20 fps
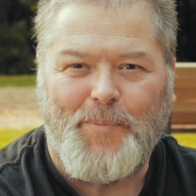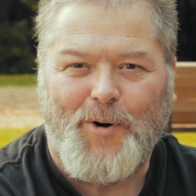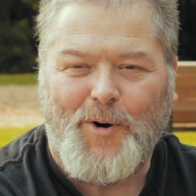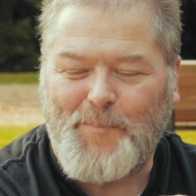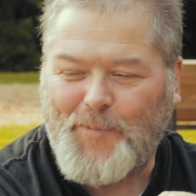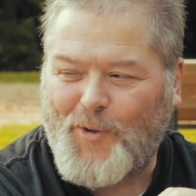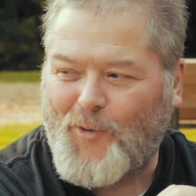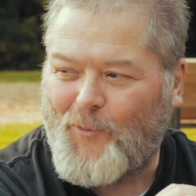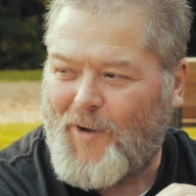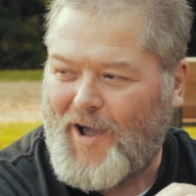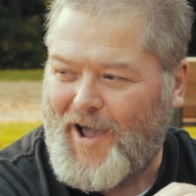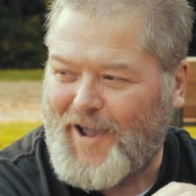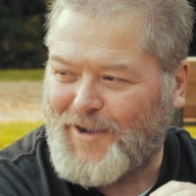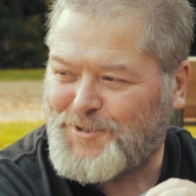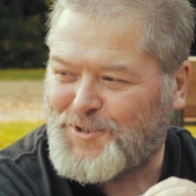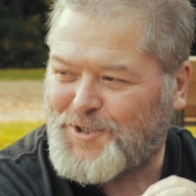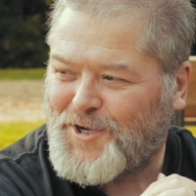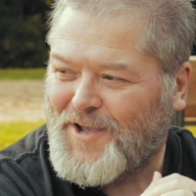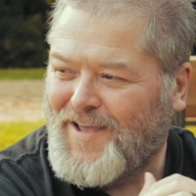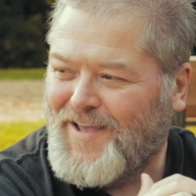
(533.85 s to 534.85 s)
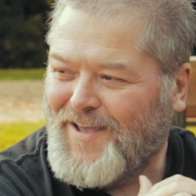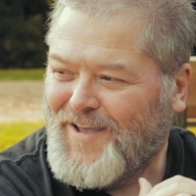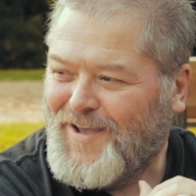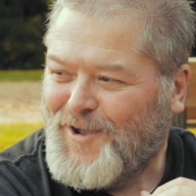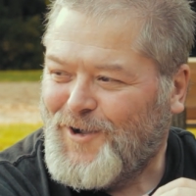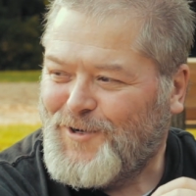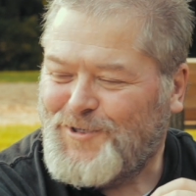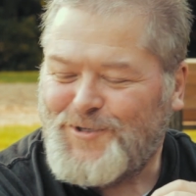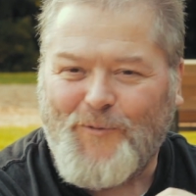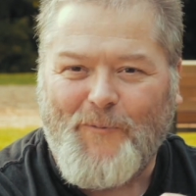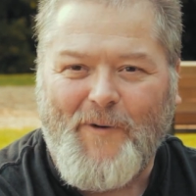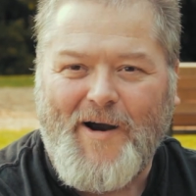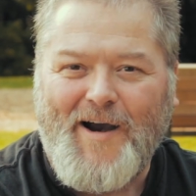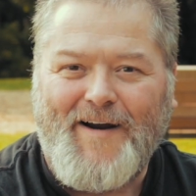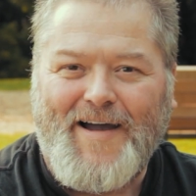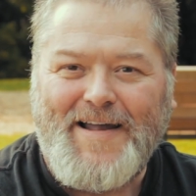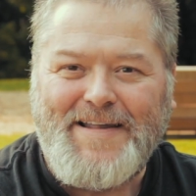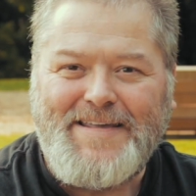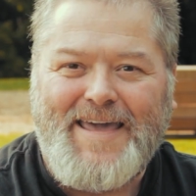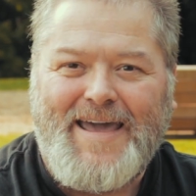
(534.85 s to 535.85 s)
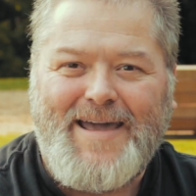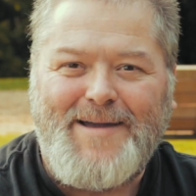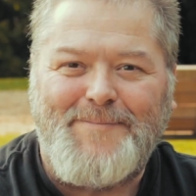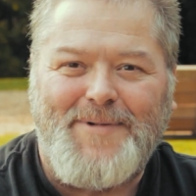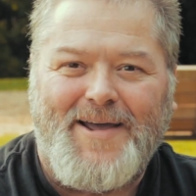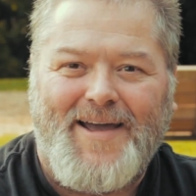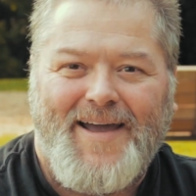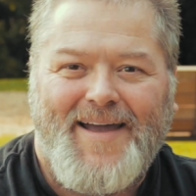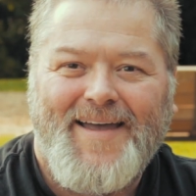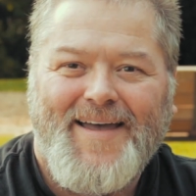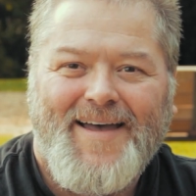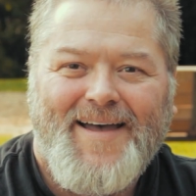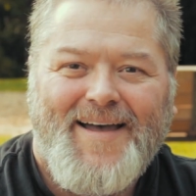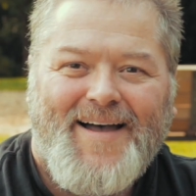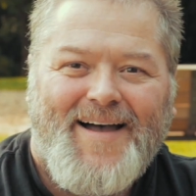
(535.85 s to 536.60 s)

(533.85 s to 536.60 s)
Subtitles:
purple watch to wear on game day.